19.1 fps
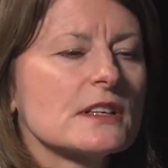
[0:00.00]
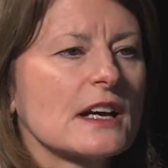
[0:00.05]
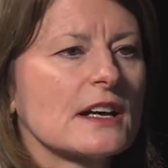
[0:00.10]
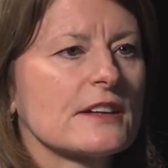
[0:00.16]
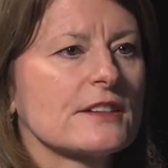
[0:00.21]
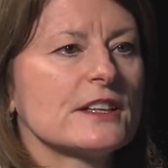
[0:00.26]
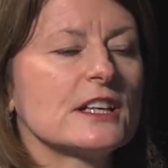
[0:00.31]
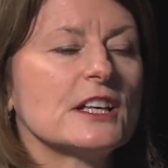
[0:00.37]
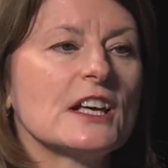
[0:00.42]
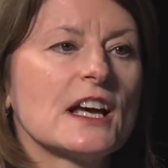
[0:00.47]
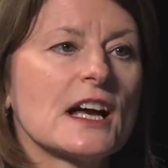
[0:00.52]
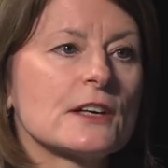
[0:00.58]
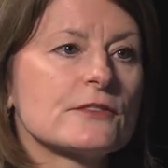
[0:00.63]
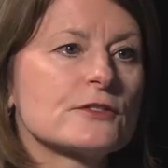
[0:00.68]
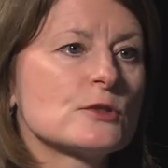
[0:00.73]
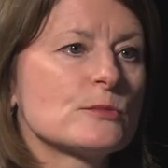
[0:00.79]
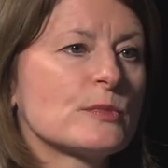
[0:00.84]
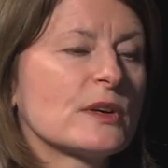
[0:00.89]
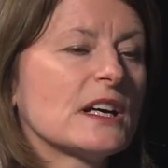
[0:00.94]
I think you
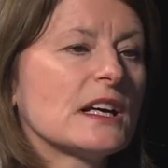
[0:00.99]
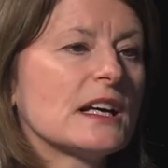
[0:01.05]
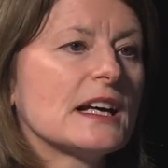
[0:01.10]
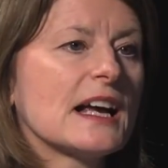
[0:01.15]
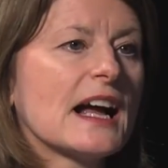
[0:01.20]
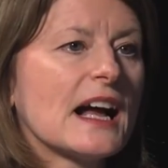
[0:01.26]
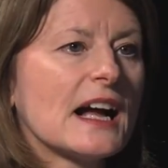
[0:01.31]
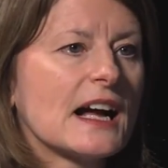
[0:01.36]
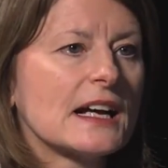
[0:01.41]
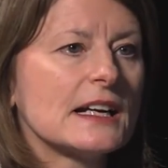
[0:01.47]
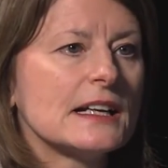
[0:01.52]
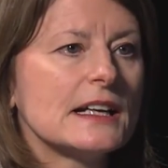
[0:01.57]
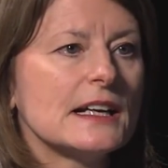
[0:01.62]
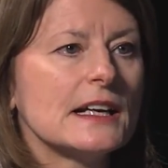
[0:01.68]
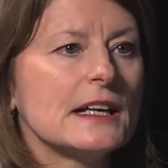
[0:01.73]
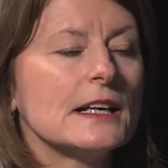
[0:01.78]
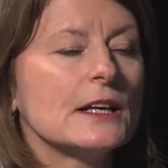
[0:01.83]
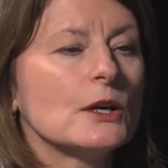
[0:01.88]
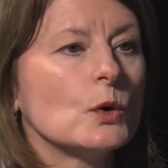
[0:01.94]
have to be
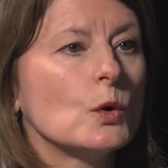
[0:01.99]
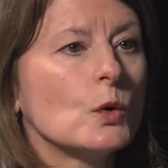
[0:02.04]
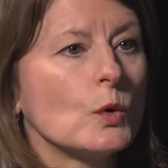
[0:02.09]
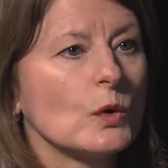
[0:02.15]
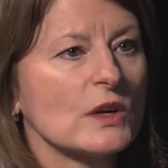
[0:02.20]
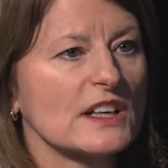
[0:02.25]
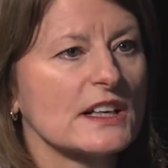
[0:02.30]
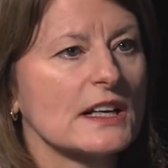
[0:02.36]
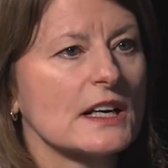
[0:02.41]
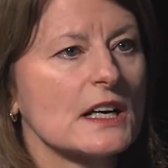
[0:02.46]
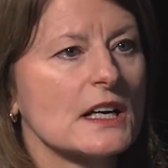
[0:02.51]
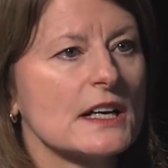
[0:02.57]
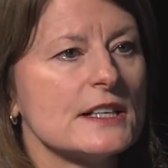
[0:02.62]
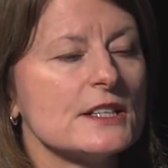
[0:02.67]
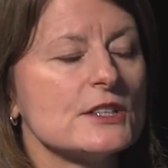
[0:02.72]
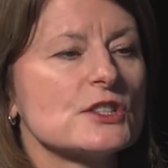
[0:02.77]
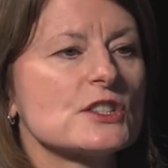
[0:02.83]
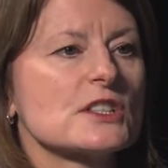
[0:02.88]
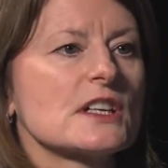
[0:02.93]
highly
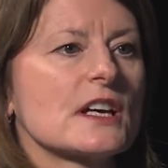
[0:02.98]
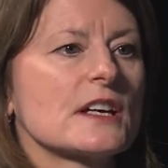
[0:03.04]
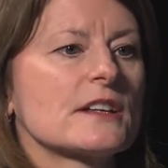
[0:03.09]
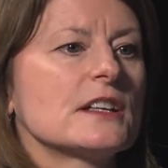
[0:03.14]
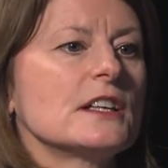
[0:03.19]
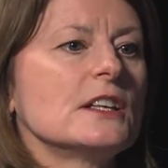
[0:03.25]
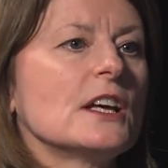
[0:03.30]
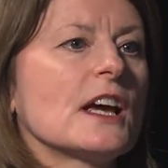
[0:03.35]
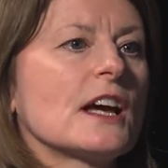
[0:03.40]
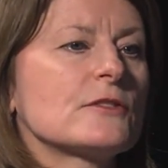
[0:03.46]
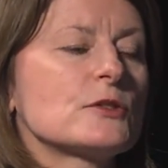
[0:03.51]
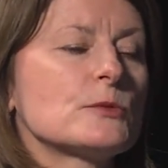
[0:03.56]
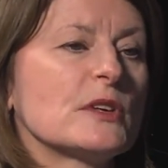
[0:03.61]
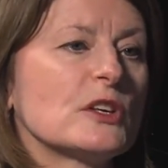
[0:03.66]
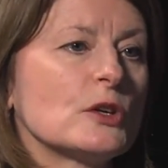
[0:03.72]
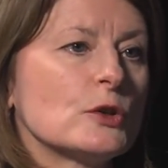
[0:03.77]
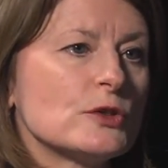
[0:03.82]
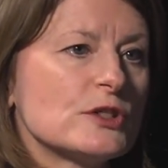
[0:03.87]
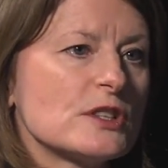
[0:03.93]
organised. I think you have to be
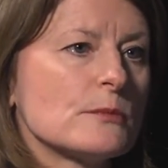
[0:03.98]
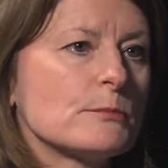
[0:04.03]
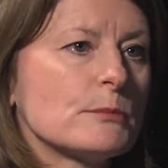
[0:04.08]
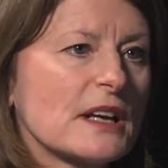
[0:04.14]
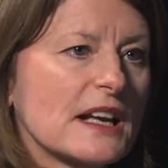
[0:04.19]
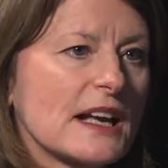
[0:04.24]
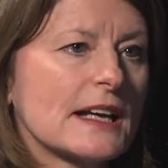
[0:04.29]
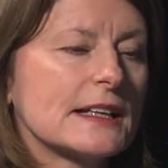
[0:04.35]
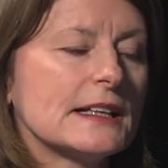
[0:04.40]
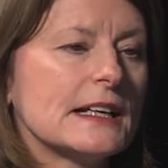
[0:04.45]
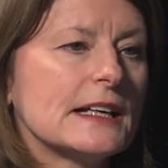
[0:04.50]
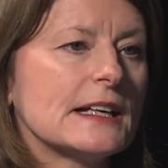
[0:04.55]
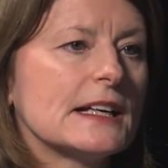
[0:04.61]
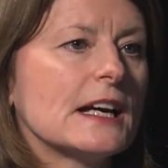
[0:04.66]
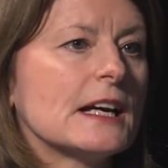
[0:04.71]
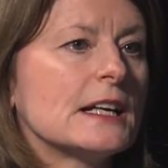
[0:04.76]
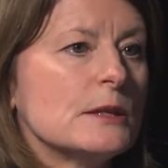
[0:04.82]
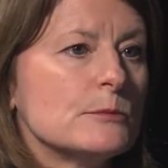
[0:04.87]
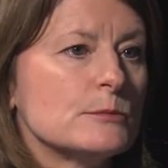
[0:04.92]
good at planning
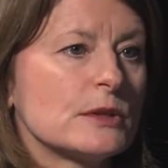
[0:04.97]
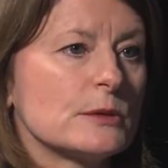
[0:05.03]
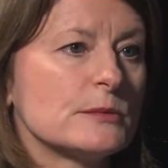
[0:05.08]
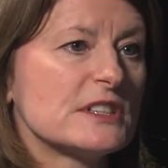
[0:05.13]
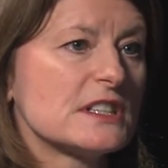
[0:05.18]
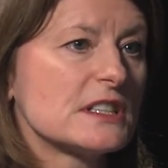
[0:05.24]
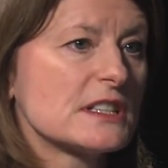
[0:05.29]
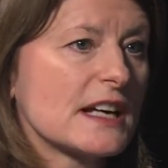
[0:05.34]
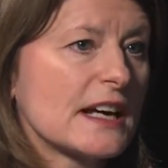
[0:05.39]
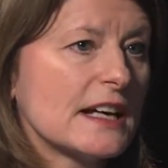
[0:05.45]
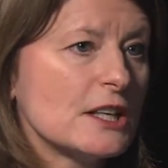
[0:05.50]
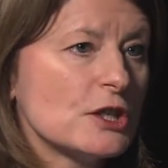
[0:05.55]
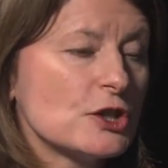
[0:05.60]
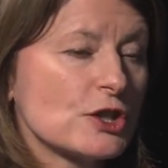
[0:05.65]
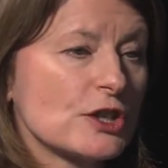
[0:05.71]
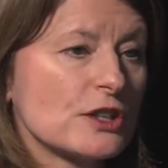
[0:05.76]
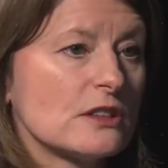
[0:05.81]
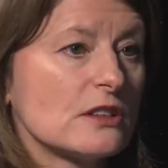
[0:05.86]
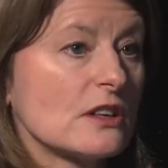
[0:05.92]
and
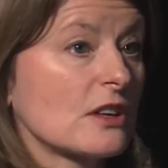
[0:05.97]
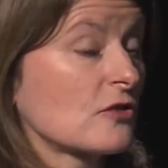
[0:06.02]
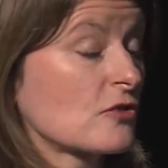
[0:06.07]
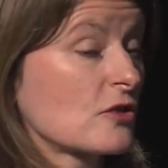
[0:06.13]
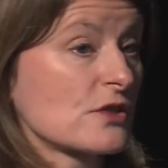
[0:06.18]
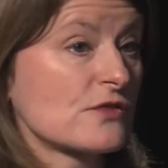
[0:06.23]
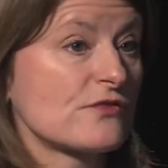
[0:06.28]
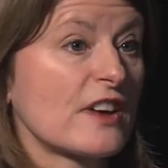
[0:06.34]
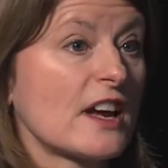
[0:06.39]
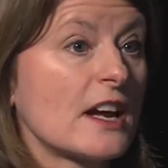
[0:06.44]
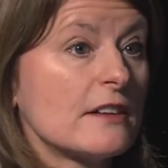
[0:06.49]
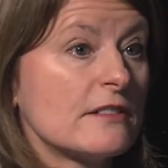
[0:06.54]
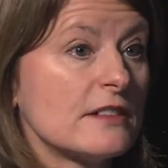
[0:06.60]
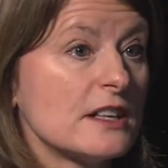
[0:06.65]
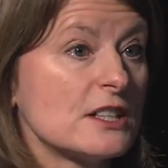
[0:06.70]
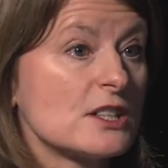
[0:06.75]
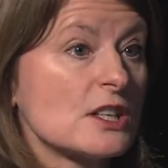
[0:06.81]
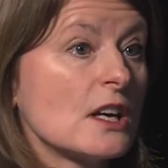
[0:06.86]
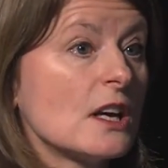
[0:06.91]
implementation across
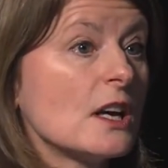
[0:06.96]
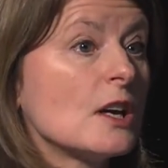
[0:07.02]
varied